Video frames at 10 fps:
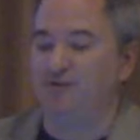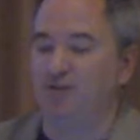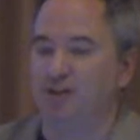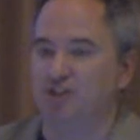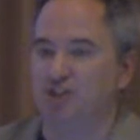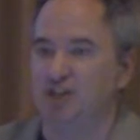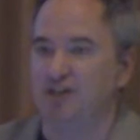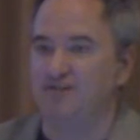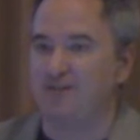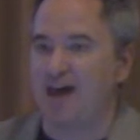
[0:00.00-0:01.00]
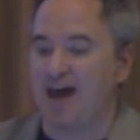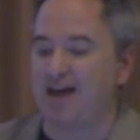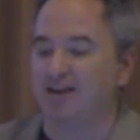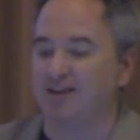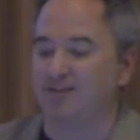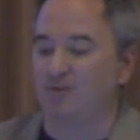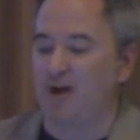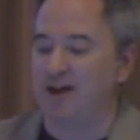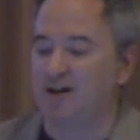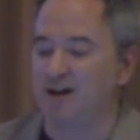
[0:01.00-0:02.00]
you can achieve that, get the
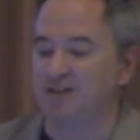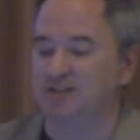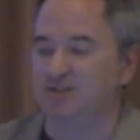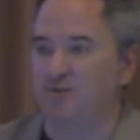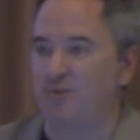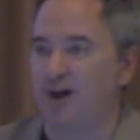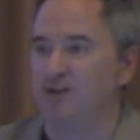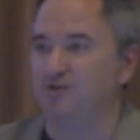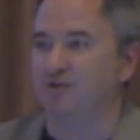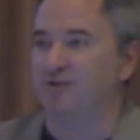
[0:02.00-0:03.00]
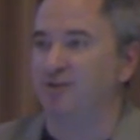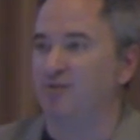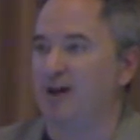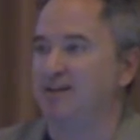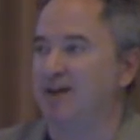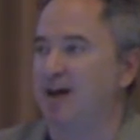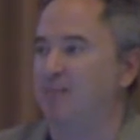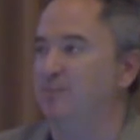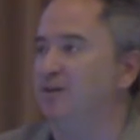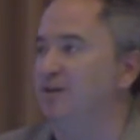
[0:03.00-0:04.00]
right content to the right user at the right
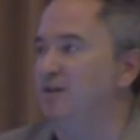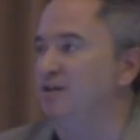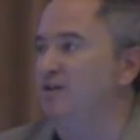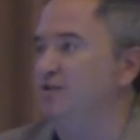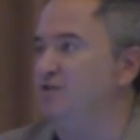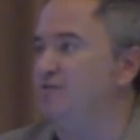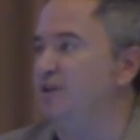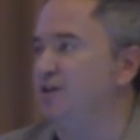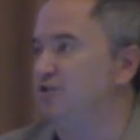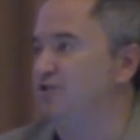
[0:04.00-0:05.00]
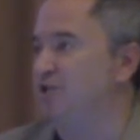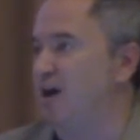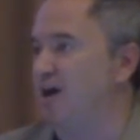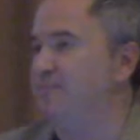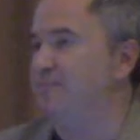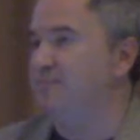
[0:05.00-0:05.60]
time, you've done your job.